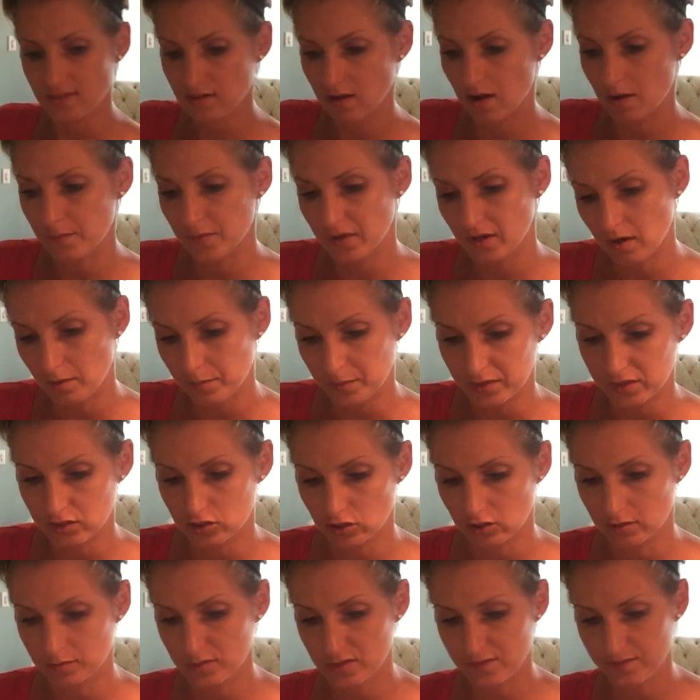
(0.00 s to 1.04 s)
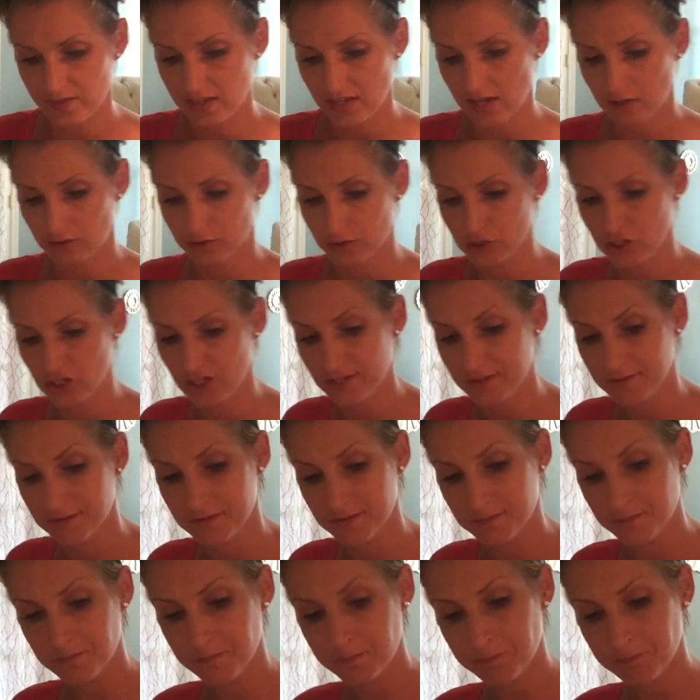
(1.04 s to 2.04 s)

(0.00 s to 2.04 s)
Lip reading: coming up in terms of the energies.